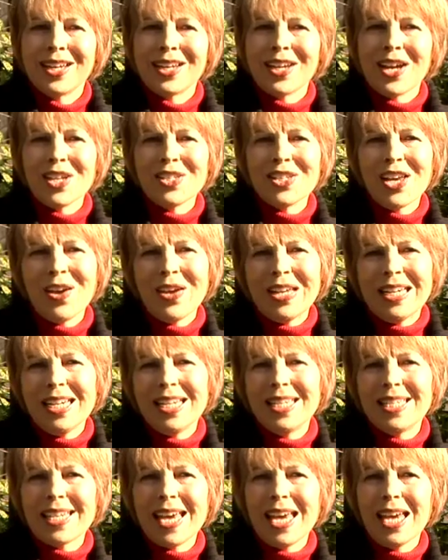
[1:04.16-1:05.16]
Cut out
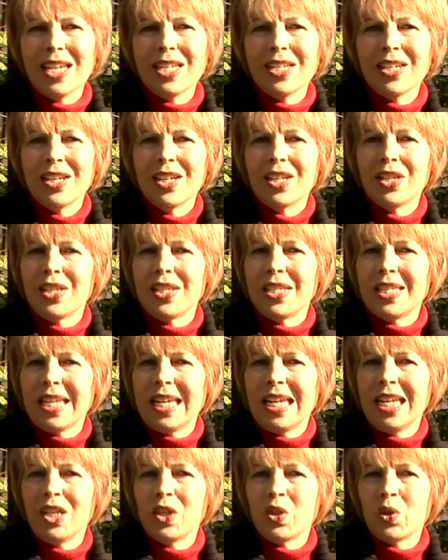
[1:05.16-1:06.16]
any dead,
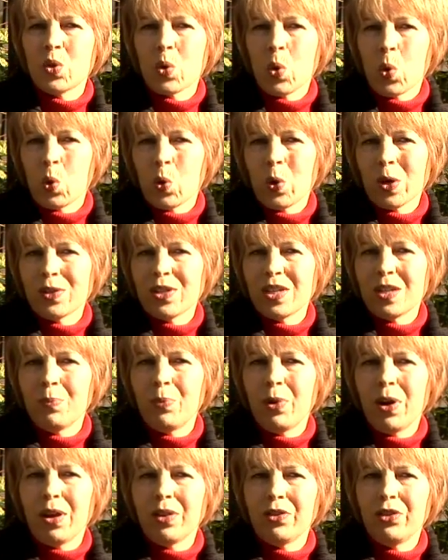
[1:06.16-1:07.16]
diseased or crossing
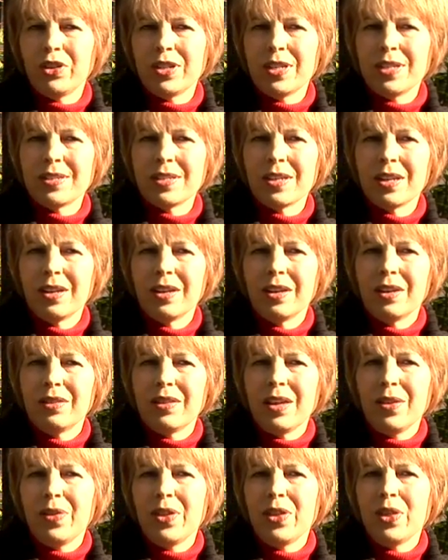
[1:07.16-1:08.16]
branches,
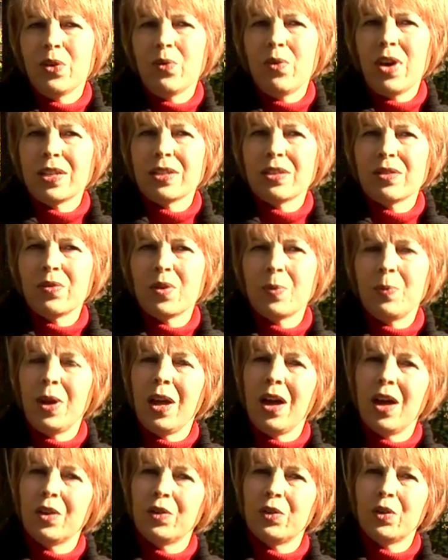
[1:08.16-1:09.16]
then thin the rest of the
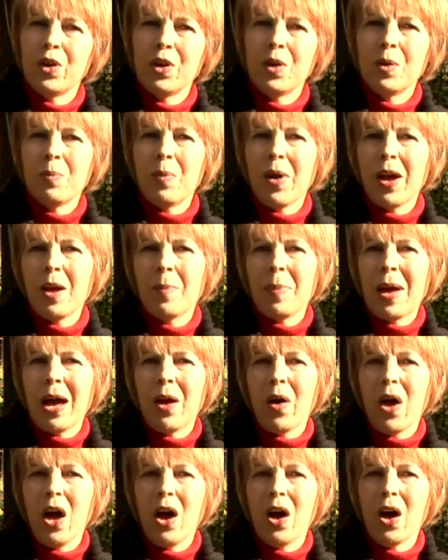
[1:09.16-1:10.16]
plant by
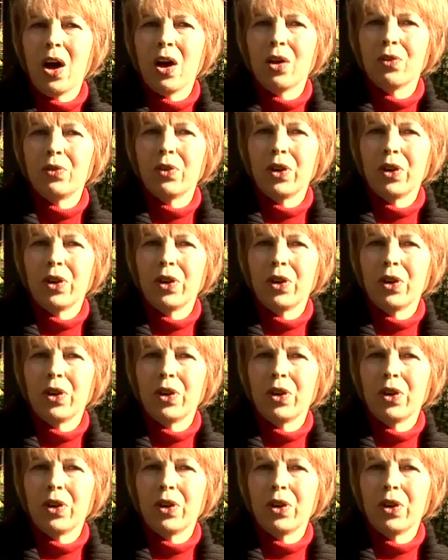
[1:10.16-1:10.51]
about half.